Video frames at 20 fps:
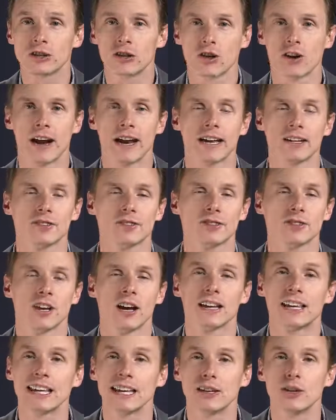Kranz,
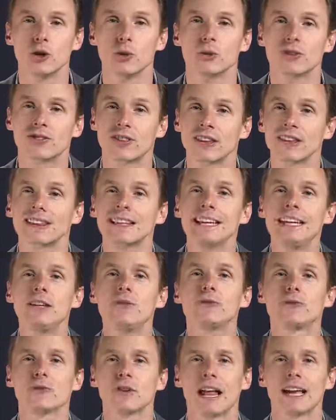again, who is the lead
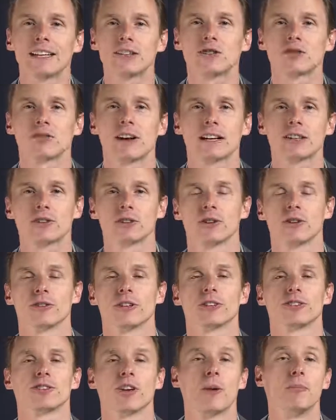flight director on
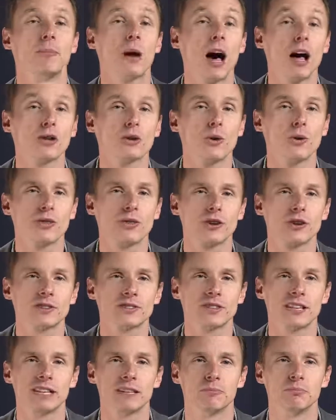this Apollo
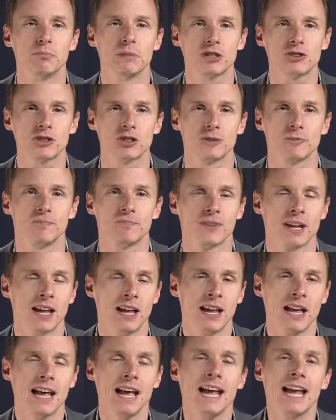13 mission.
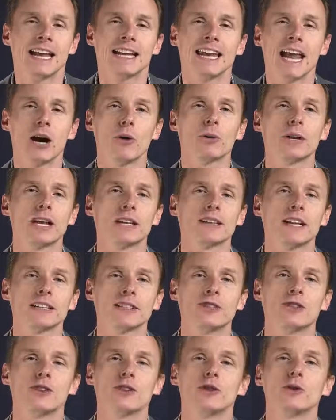Now what I'd
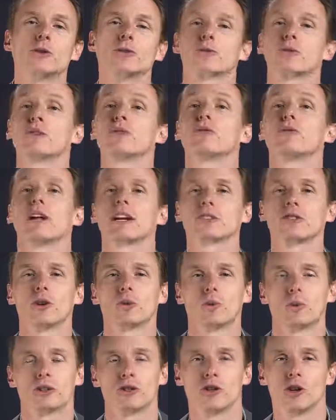like you to do is reflect
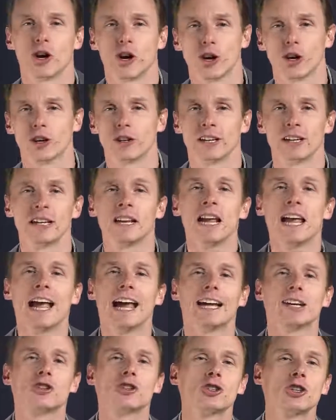on what you heard
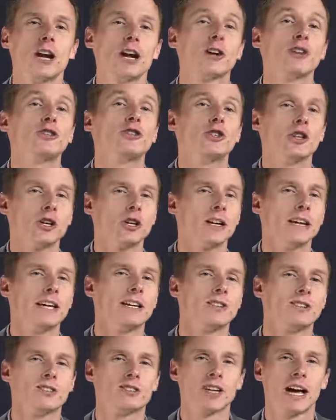and share your
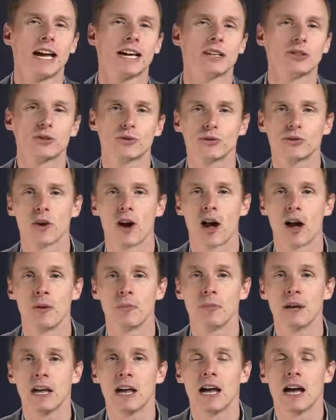insights
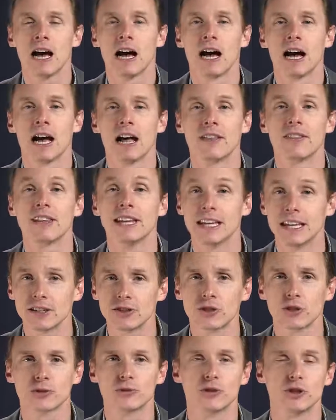from the
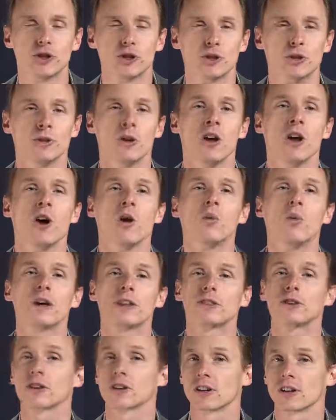interview
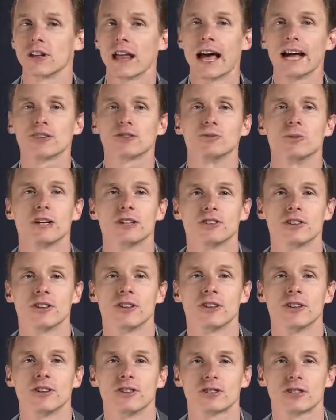with your classmates in
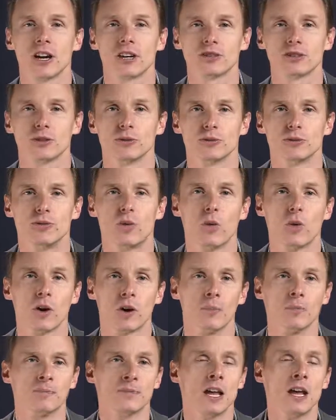the discussion
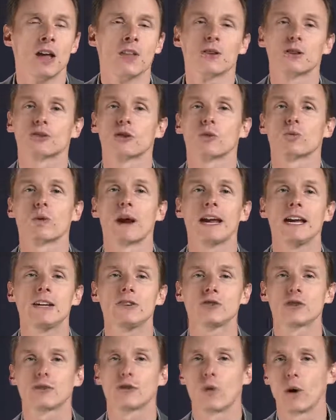forum. There's a
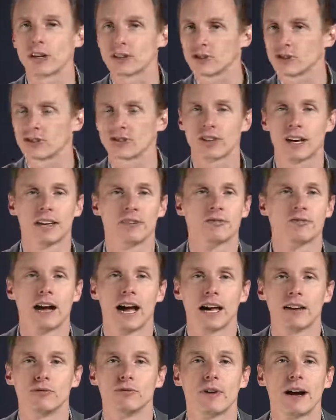range of questions. I
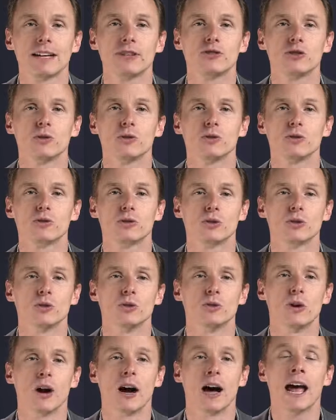invite you
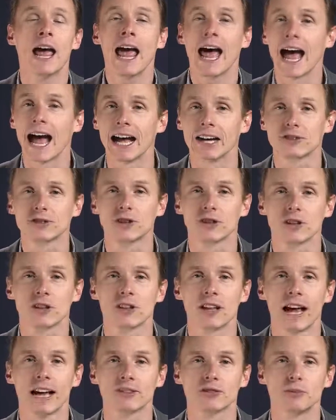to ask your
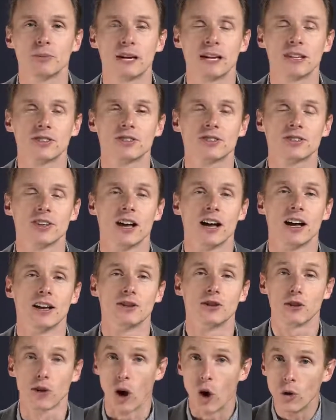classmates
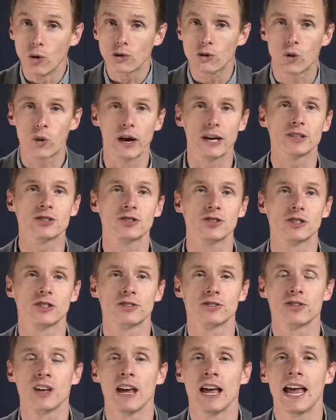your own
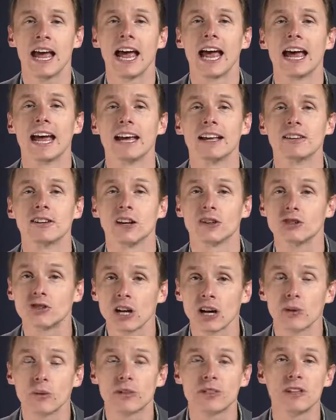questions and
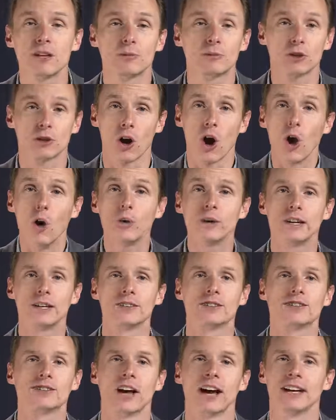share with them your own
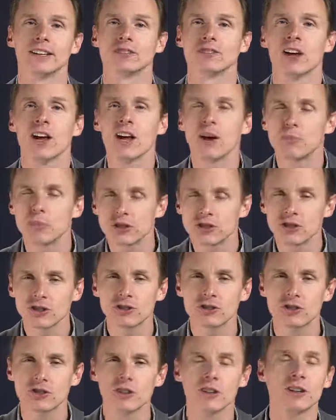insights. But
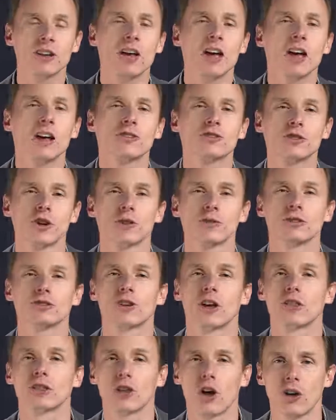just to serve as
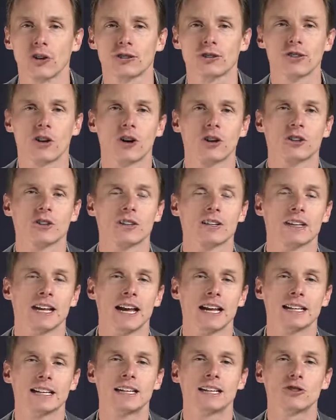a thought starter
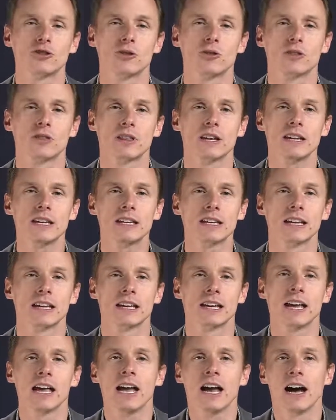and get you
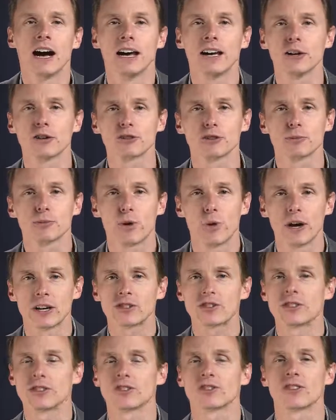thinking, here's some
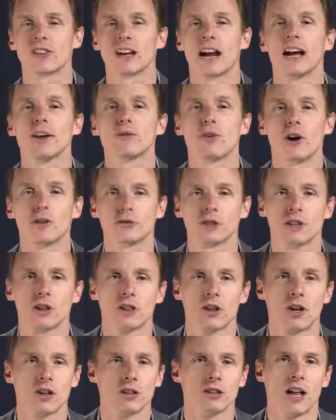questions that I've often
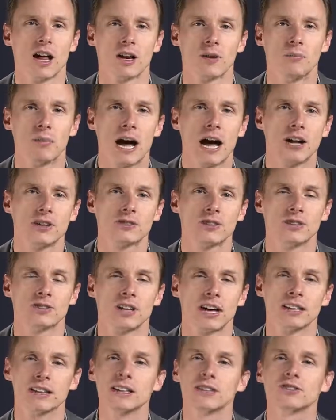thought a lot about as
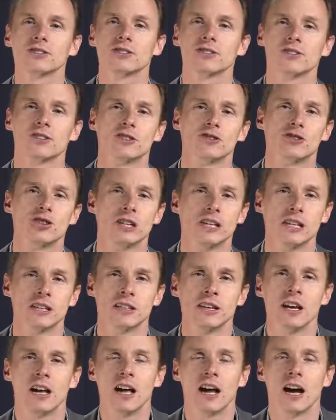I listened to
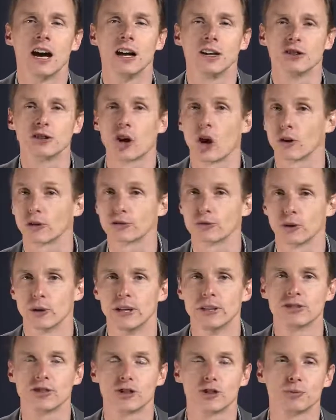Gene talk through
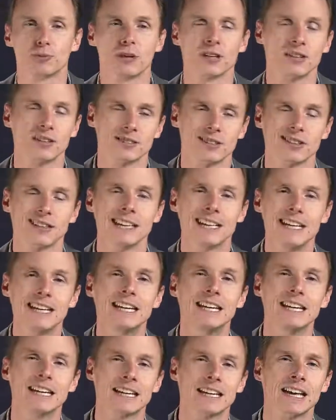his experience
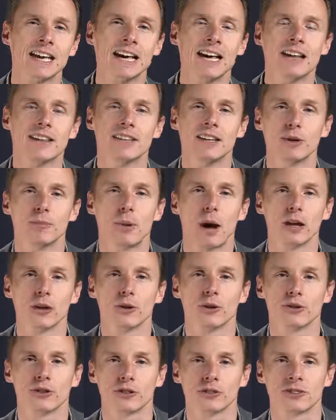leading the
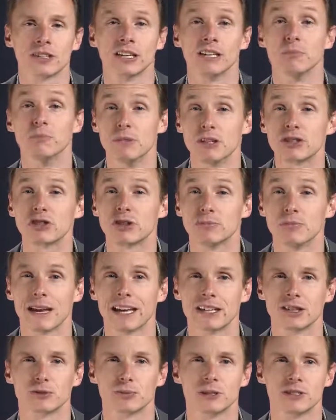Apollo 13 mission
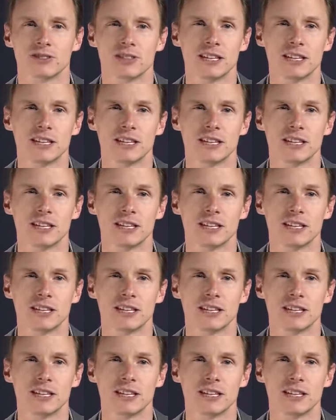management